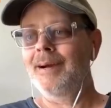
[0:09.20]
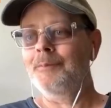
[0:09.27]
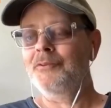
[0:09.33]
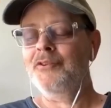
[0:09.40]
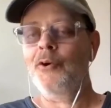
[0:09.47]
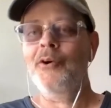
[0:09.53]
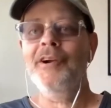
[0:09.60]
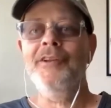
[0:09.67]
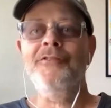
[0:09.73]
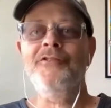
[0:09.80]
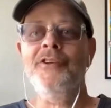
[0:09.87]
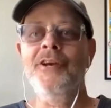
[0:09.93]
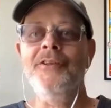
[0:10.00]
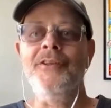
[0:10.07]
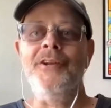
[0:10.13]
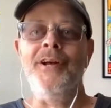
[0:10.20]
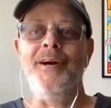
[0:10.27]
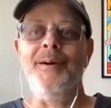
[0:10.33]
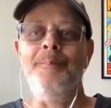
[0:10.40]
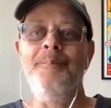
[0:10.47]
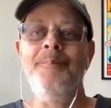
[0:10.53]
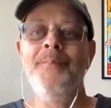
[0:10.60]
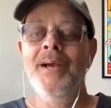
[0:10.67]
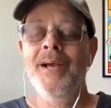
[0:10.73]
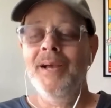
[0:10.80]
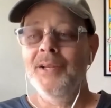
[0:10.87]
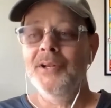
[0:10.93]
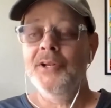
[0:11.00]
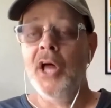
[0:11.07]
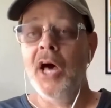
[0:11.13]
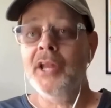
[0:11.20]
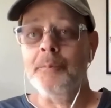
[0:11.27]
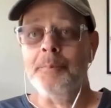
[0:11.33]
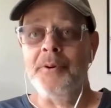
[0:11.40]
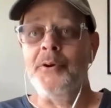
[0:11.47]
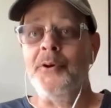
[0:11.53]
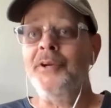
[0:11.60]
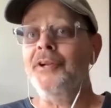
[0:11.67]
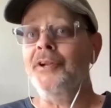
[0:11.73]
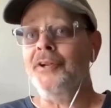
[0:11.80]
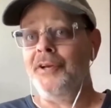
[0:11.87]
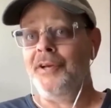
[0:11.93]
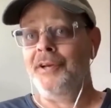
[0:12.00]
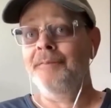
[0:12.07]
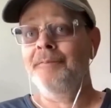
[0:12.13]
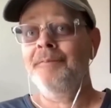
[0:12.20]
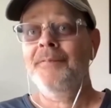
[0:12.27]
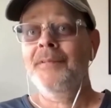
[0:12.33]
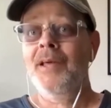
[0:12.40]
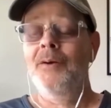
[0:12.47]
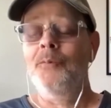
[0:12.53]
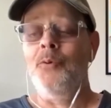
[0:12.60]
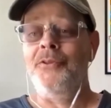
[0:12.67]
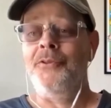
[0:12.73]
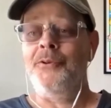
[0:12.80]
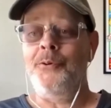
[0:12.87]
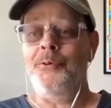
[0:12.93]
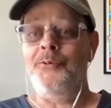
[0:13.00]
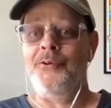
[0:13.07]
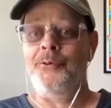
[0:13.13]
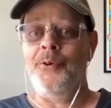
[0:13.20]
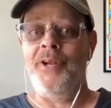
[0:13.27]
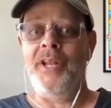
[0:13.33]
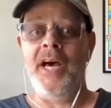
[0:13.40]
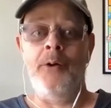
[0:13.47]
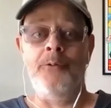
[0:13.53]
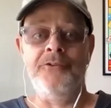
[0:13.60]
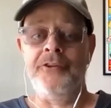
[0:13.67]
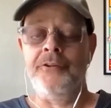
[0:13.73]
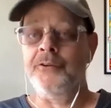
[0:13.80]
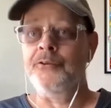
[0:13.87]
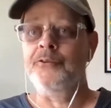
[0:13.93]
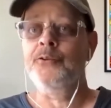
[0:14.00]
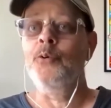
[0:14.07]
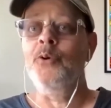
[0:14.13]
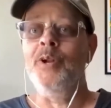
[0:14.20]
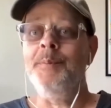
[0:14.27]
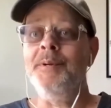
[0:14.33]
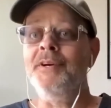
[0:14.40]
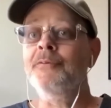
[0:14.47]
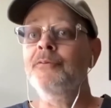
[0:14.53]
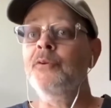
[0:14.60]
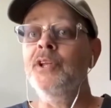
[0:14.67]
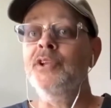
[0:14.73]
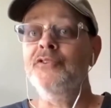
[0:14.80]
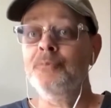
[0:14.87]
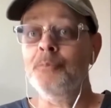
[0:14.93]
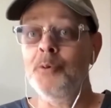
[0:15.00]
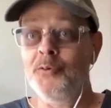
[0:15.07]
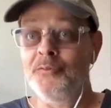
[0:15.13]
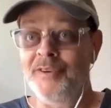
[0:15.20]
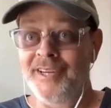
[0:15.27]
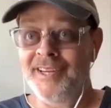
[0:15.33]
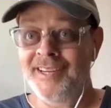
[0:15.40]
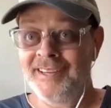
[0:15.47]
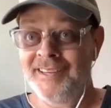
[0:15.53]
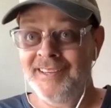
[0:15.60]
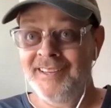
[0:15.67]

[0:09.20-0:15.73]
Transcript: I'm sorry to say that I'm not appearing today with you to announce that there's going to be a Friends movie.